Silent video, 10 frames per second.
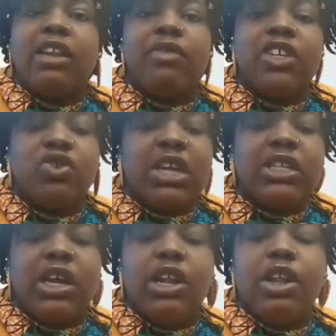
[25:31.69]
actively
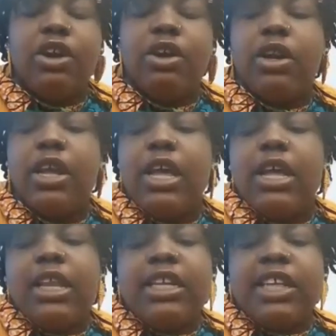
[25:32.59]
trying to unlearn
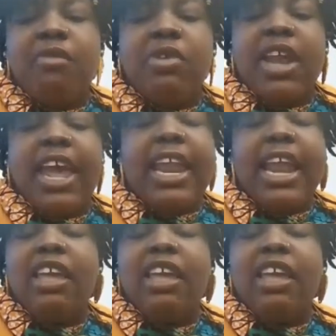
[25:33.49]
things every day.